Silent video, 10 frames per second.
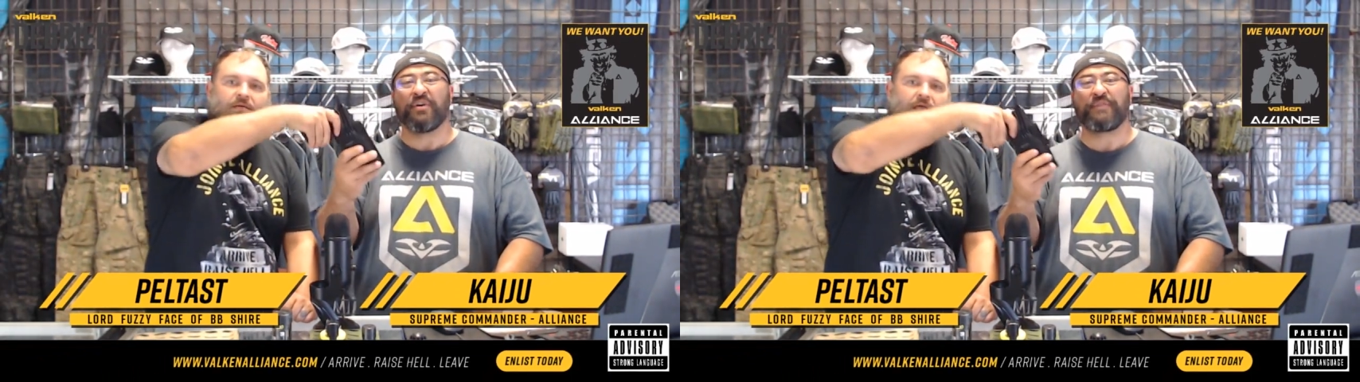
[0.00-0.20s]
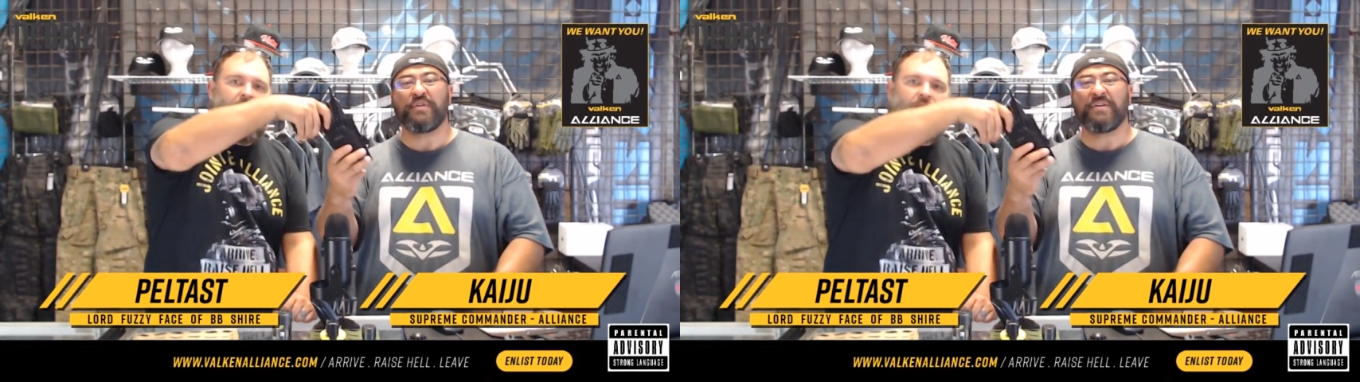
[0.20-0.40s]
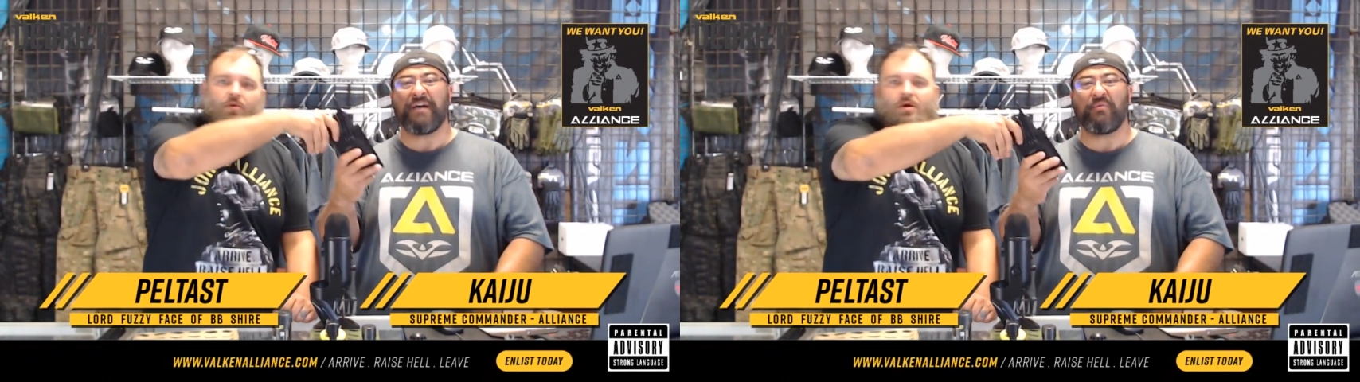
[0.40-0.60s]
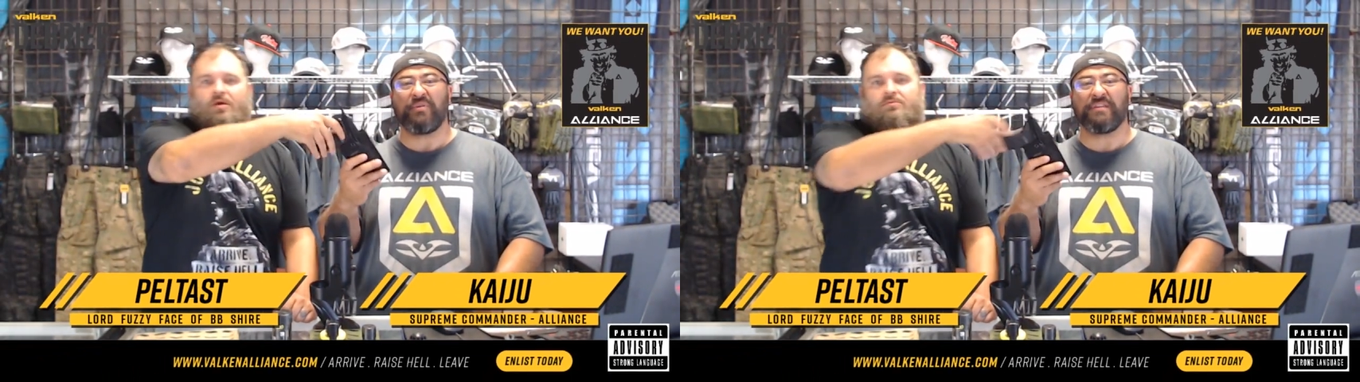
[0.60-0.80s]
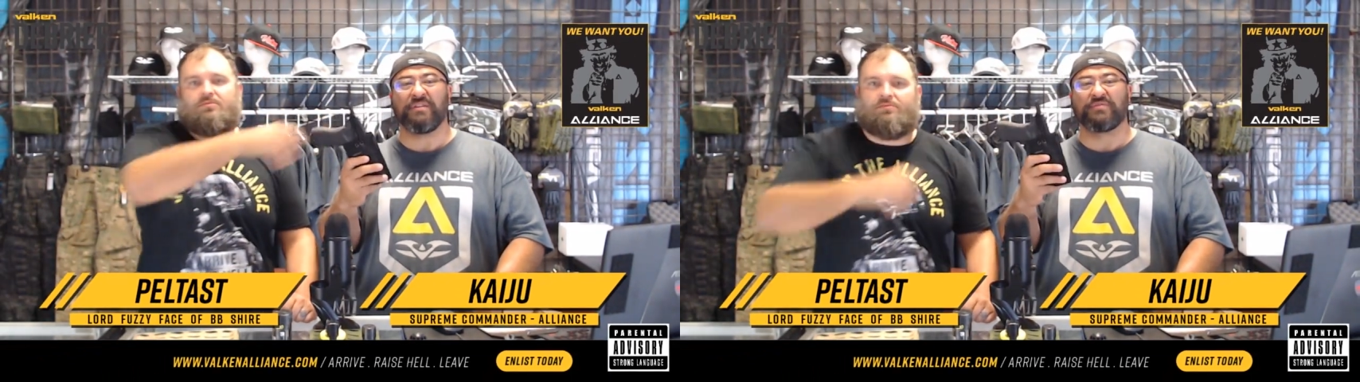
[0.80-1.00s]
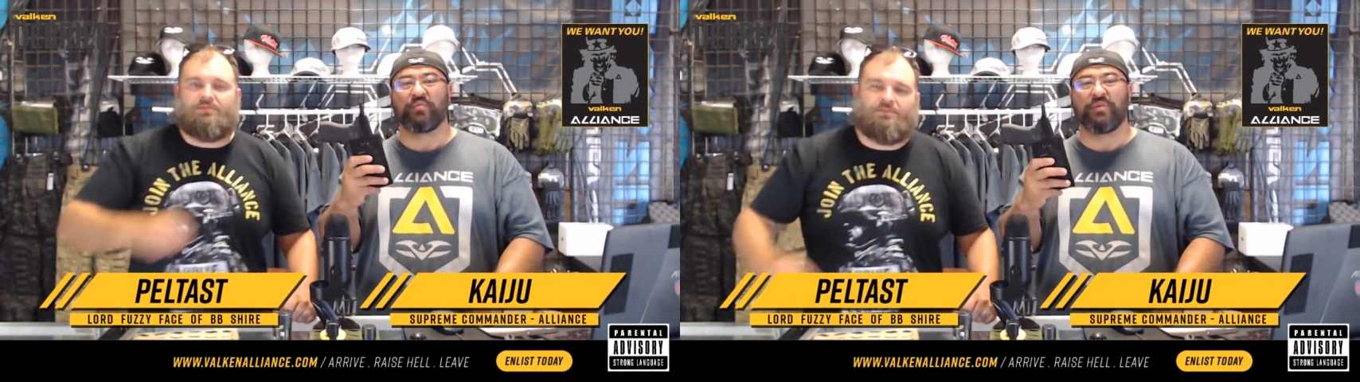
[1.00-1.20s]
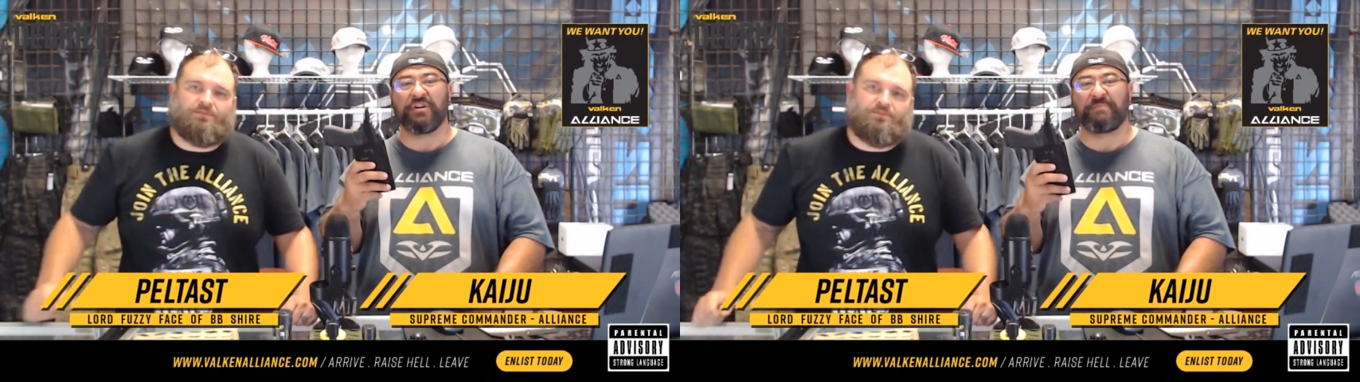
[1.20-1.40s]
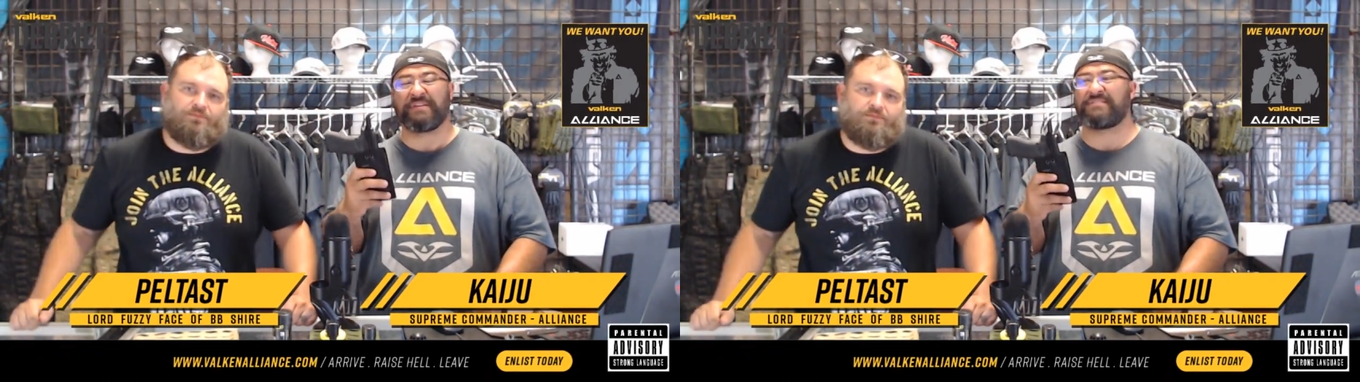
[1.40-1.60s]
Speaker 1: if you anywhere. Got one of those
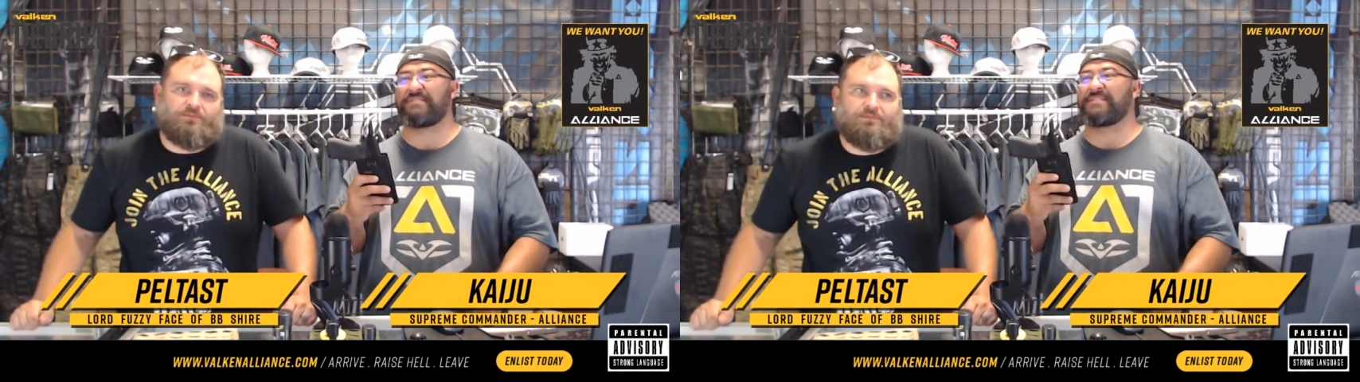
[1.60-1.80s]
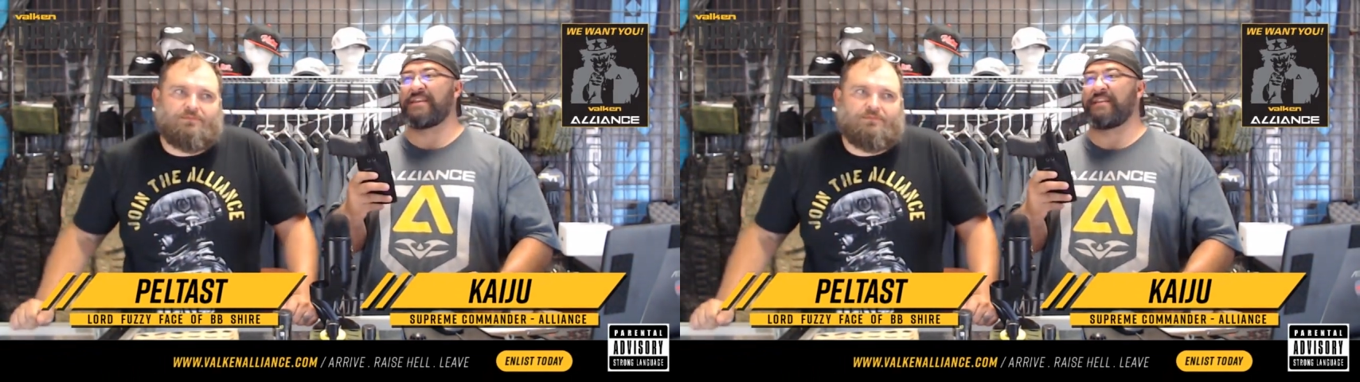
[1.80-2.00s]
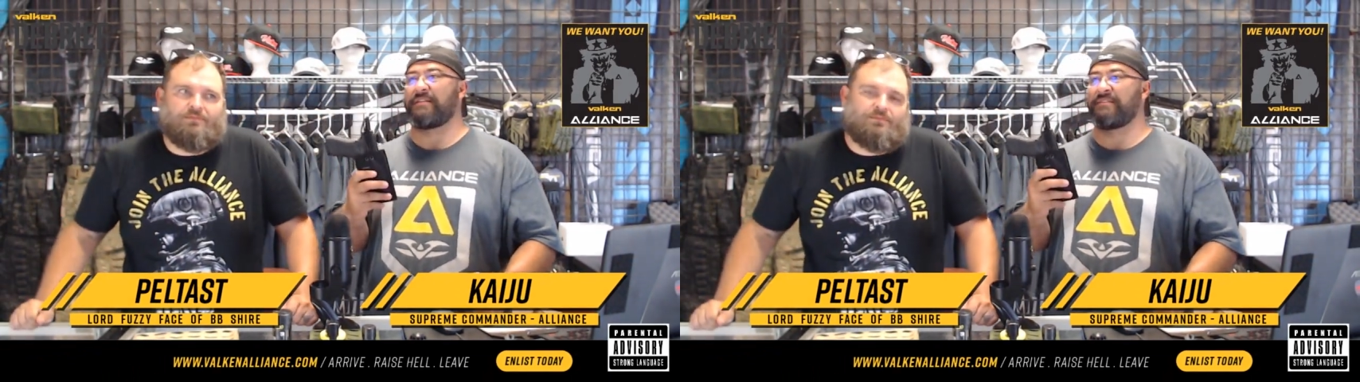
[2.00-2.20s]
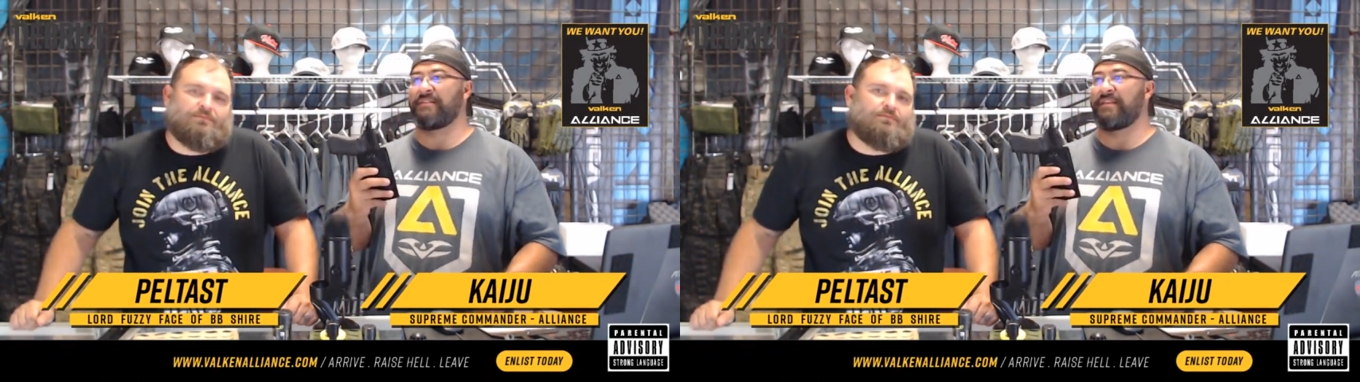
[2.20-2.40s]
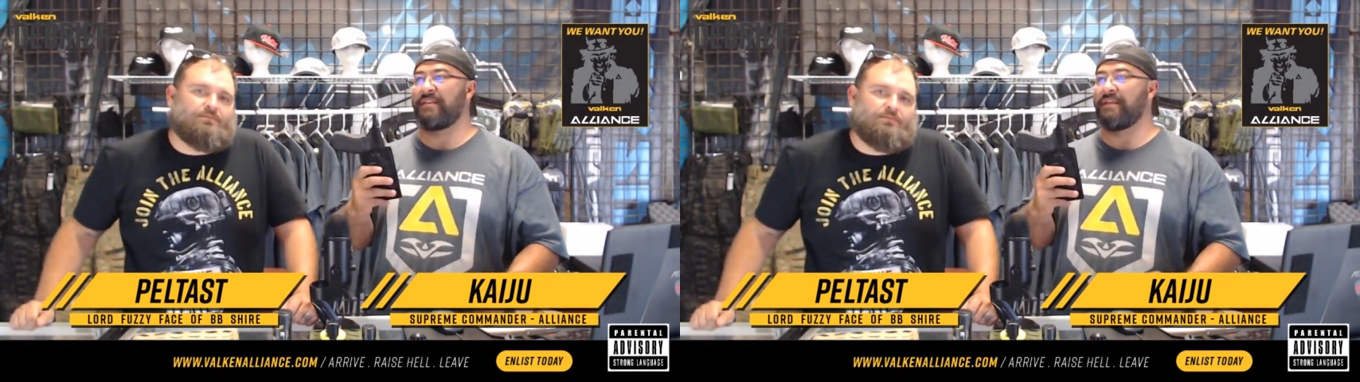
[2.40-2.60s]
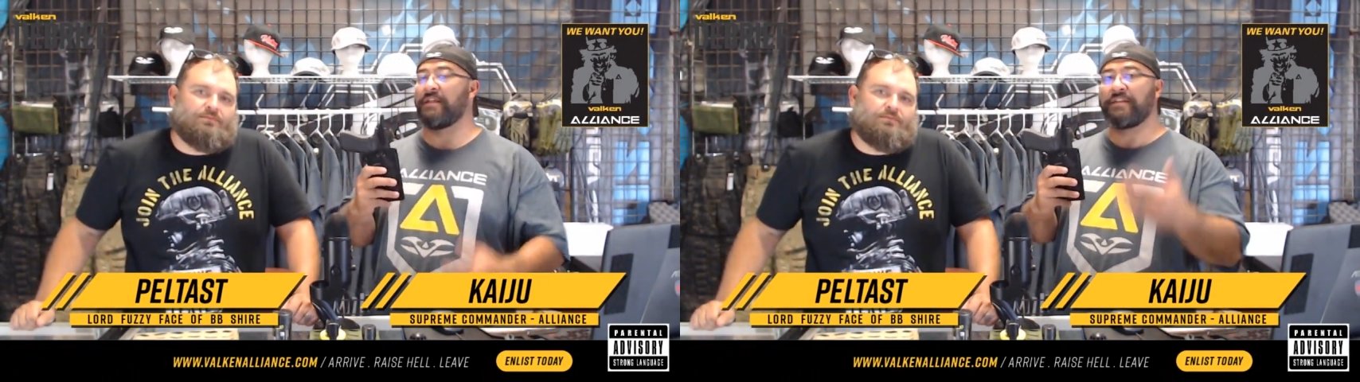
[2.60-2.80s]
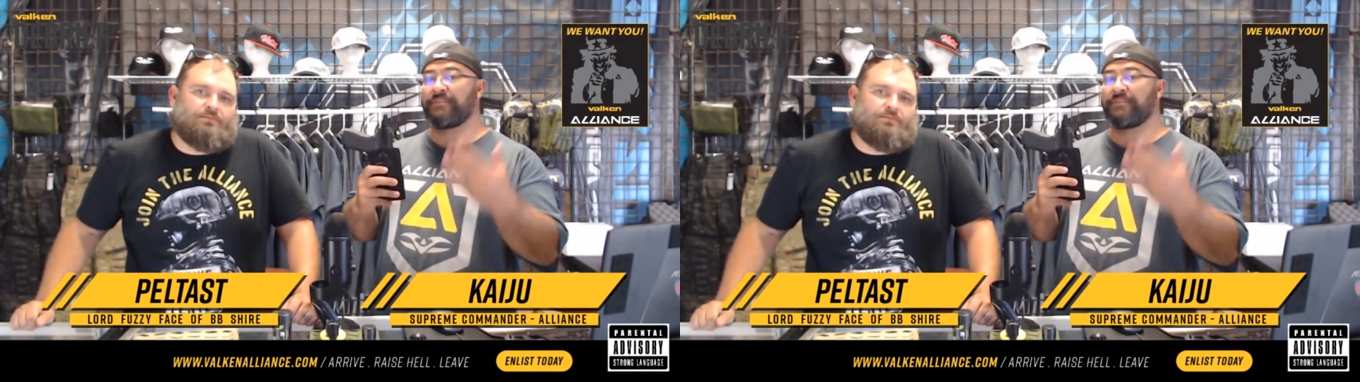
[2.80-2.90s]
weird pistols like the Elite